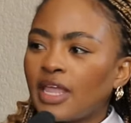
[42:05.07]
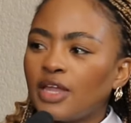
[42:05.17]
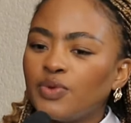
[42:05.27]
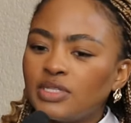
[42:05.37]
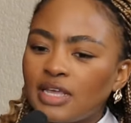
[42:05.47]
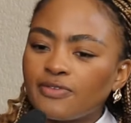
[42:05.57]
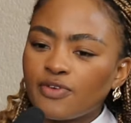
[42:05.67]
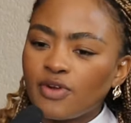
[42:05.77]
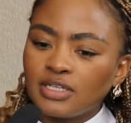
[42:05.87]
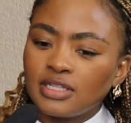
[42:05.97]
And we take for
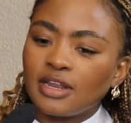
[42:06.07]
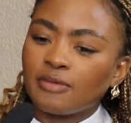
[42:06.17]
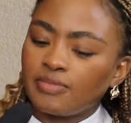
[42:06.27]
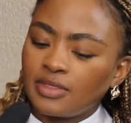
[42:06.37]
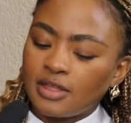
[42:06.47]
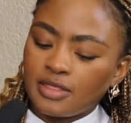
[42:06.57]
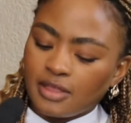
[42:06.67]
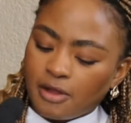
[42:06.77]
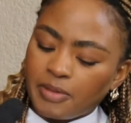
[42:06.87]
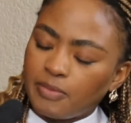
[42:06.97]
granted that, I, that
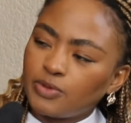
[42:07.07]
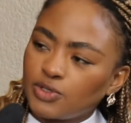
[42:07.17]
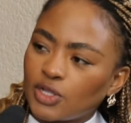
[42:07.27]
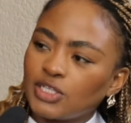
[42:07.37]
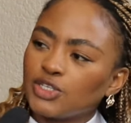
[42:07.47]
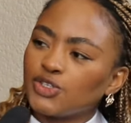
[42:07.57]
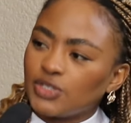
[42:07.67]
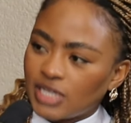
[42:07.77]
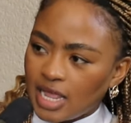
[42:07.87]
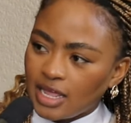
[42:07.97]
there are people starting
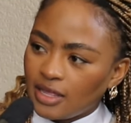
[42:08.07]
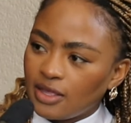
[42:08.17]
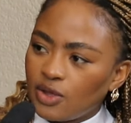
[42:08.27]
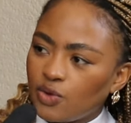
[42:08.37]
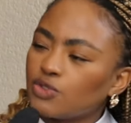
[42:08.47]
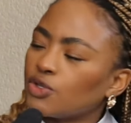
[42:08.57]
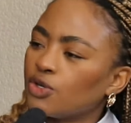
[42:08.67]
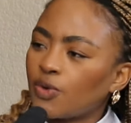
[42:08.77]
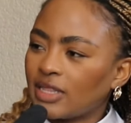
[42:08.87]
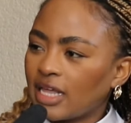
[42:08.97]
today yes. who
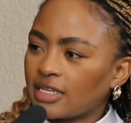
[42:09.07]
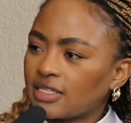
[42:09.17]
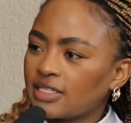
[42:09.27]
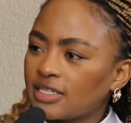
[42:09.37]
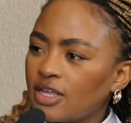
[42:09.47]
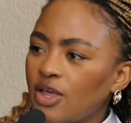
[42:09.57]
don't know what that is.